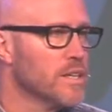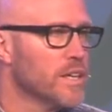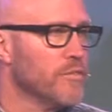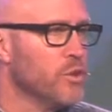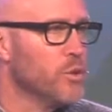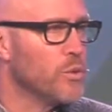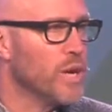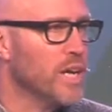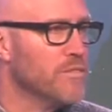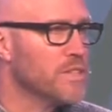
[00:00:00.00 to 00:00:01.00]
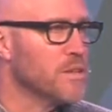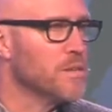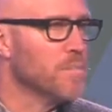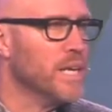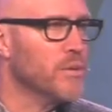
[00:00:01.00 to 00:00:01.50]
if you arrived at
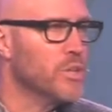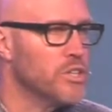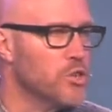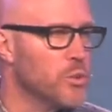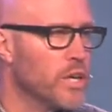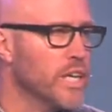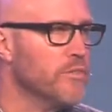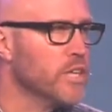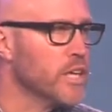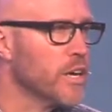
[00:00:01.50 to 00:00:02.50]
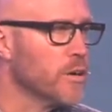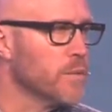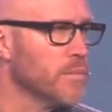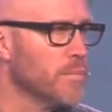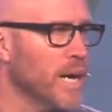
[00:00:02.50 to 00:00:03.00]
the banquet, you were given a
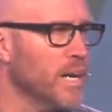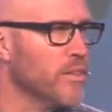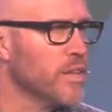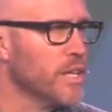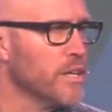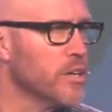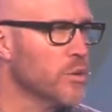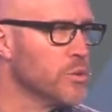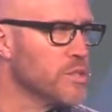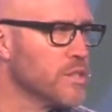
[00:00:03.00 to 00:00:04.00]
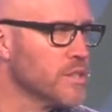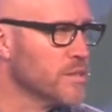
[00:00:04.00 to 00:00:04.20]
garment by the host